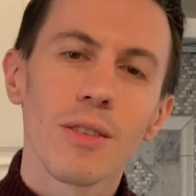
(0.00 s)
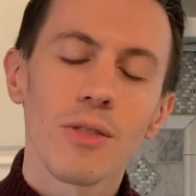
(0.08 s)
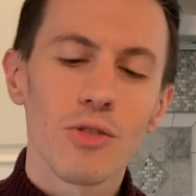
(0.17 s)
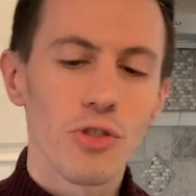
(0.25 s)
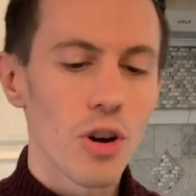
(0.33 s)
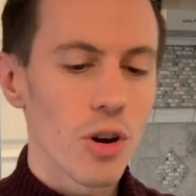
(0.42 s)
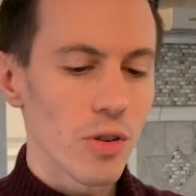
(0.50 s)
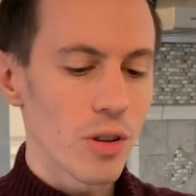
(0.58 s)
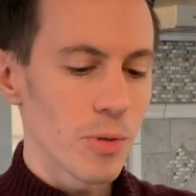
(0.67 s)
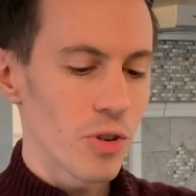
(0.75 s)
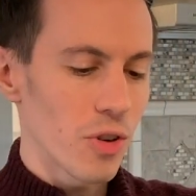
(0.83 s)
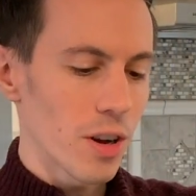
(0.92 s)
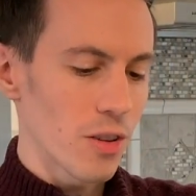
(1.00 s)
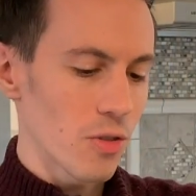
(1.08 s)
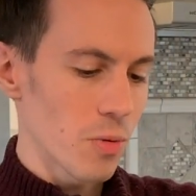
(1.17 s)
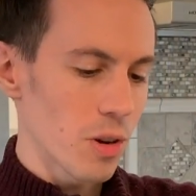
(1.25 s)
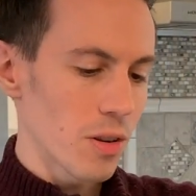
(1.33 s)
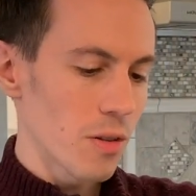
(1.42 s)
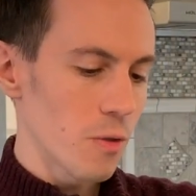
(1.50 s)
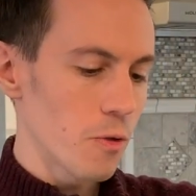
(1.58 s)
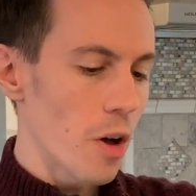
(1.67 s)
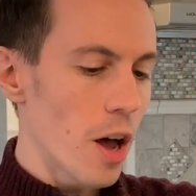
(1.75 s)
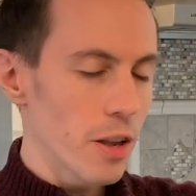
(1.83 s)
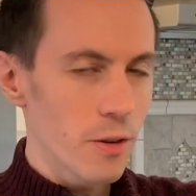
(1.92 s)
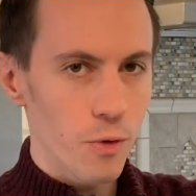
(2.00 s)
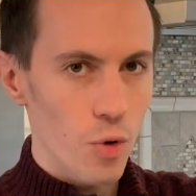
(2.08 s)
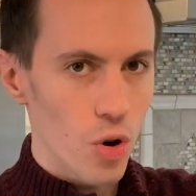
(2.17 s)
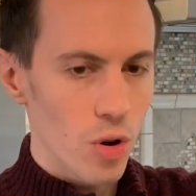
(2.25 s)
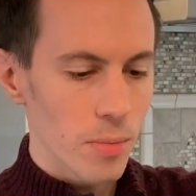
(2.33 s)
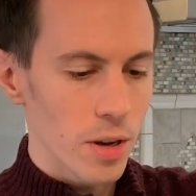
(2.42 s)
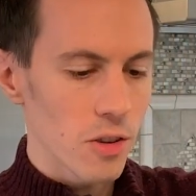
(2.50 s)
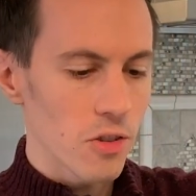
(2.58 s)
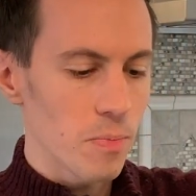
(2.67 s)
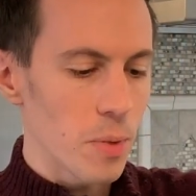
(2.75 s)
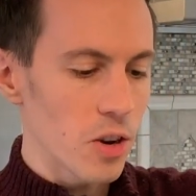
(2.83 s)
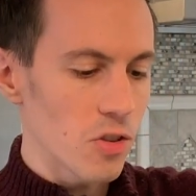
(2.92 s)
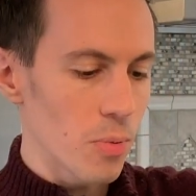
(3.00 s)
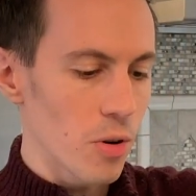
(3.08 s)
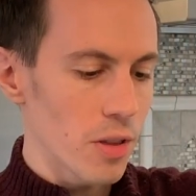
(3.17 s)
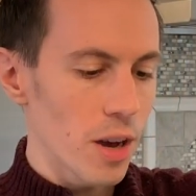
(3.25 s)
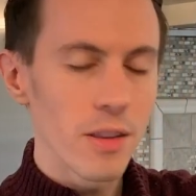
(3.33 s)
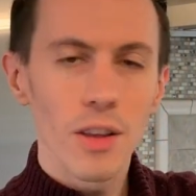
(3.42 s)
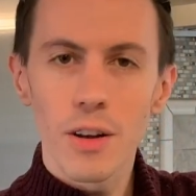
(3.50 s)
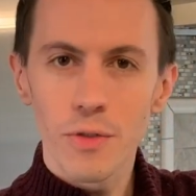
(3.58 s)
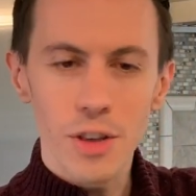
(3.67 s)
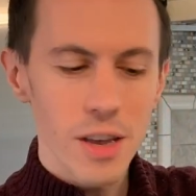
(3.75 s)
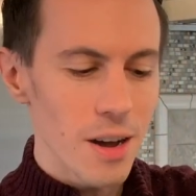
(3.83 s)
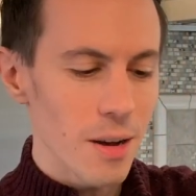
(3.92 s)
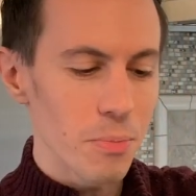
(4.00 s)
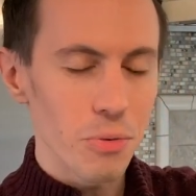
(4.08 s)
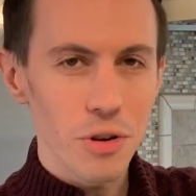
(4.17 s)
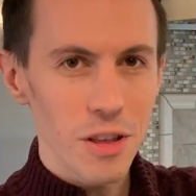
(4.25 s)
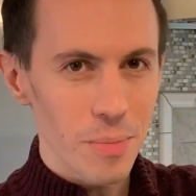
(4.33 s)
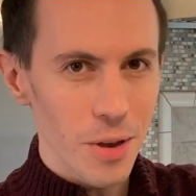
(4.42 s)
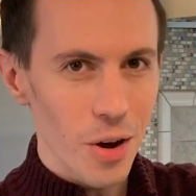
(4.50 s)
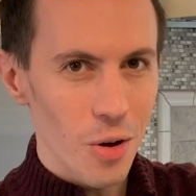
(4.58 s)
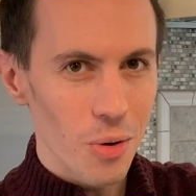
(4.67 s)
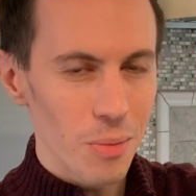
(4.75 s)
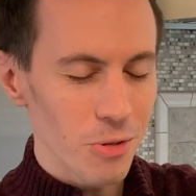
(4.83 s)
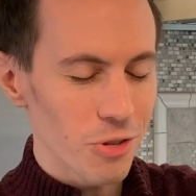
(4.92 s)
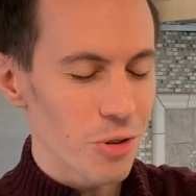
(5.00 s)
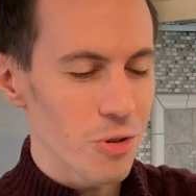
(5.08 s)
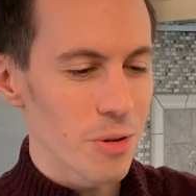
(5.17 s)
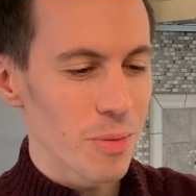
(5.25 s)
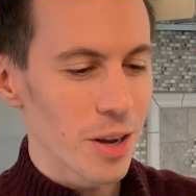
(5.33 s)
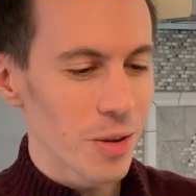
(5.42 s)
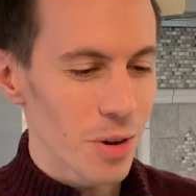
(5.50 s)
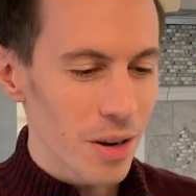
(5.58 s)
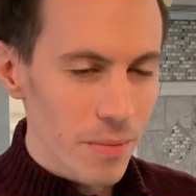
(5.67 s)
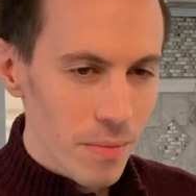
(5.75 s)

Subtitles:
So let me try this one. Fall of Rome, Spaceship Earth. I love the Breathe Be Home slogan, by the way.